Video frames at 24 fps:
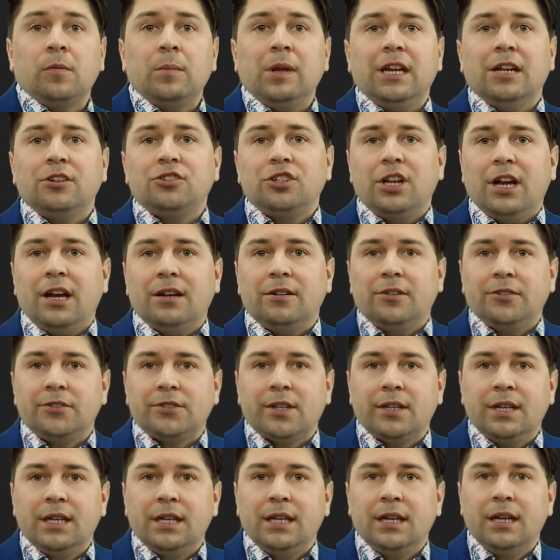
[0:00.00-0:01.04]
media channels.
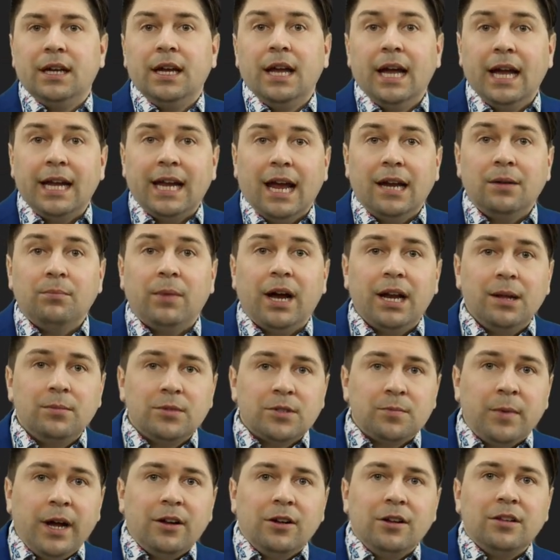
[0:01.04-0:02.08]
Again, my name
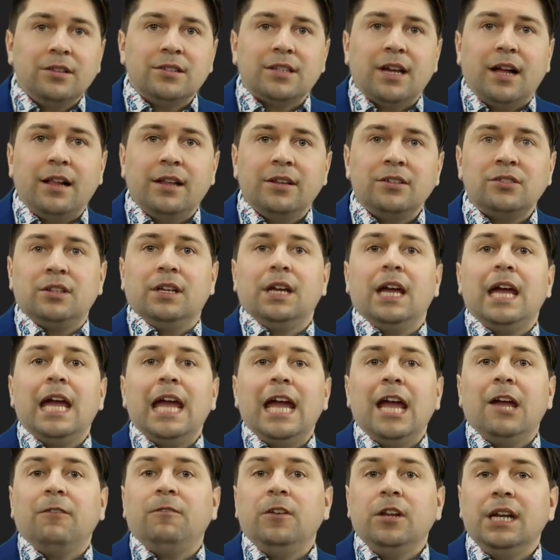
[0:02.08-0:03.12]
is Michael Gonzalez. If you